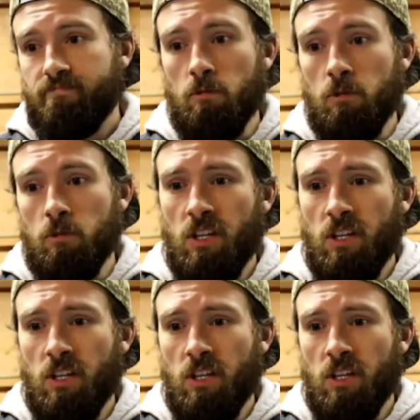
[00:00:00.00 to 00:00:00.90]

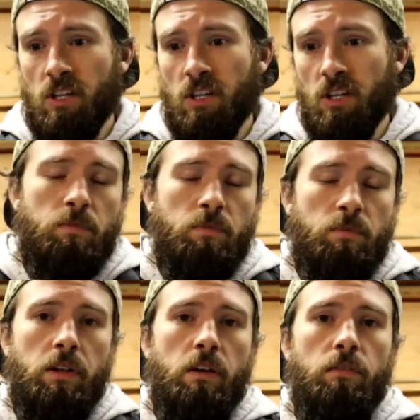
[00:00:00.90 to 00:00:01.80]
It just doesn't put
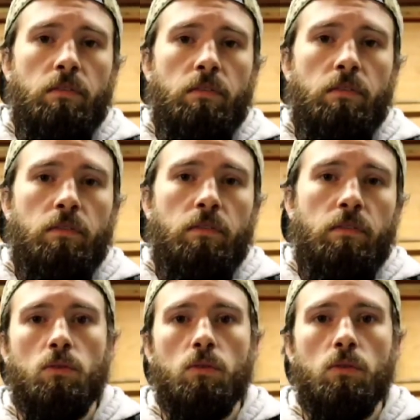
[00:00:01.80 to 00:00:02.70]
enough of an
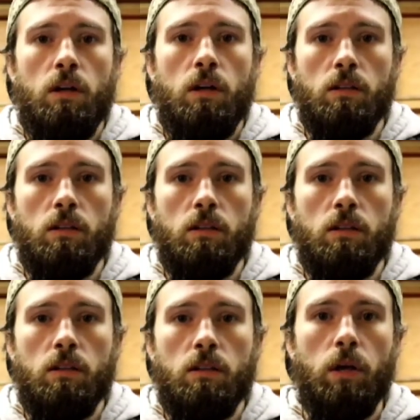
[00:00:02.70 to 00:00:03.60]
electrical
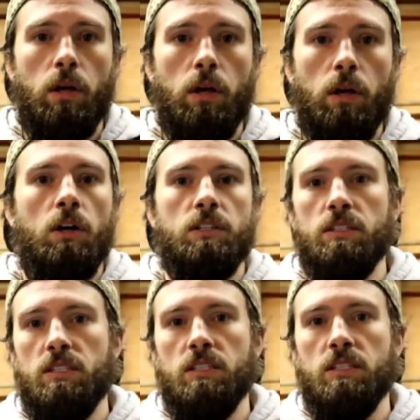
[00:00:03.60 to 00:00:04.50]
load onto the
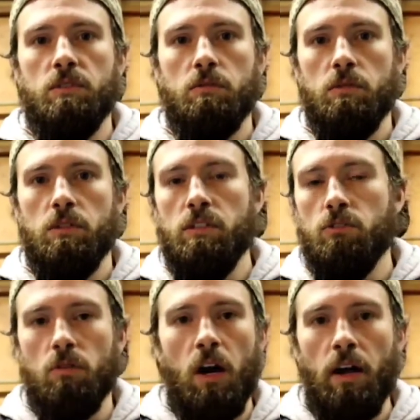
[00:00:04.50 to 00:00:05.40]
system to really
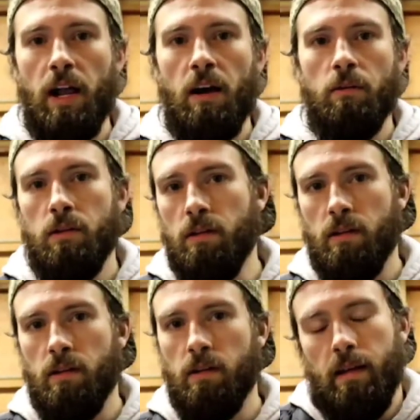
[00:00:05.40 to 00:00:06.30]
draw it out. And
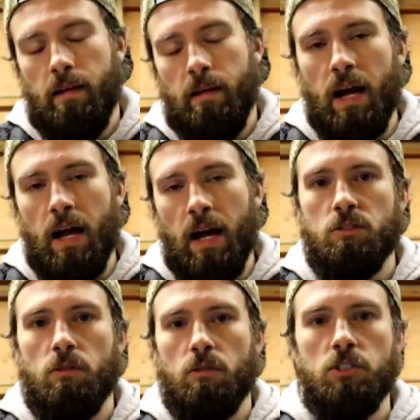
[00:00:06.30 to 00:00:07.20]
in my
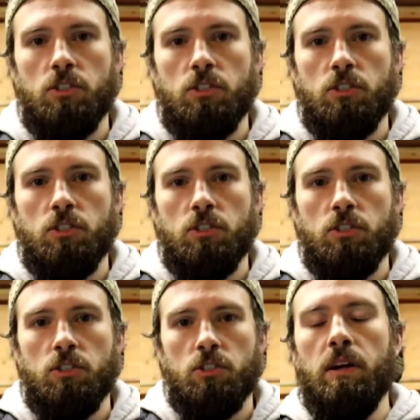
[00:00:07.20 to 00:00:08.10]
case, where I was driving it
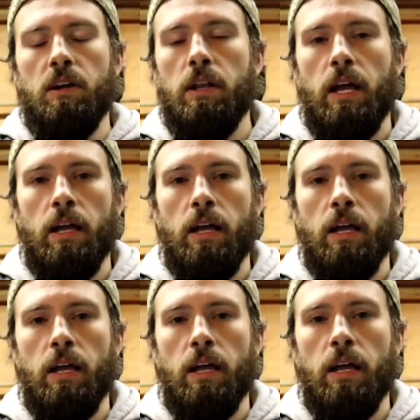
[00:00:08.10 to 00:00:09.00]
every other day,
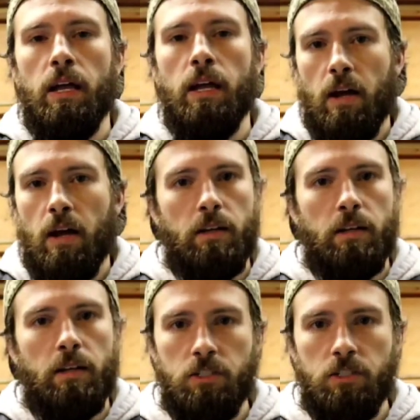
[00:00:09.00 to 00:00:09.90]
never had
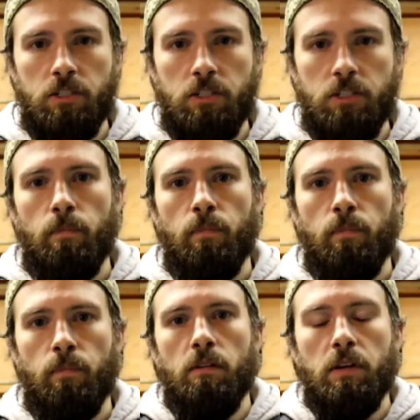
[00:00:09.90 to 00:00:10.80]
any issues there
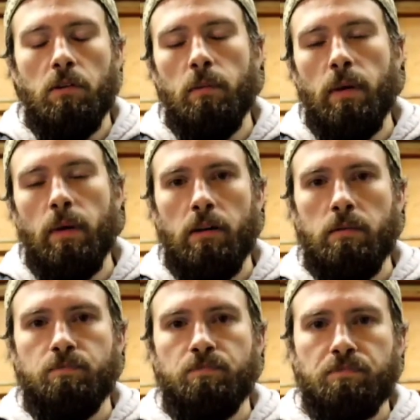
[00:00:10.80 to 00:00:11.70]
of killing the battery.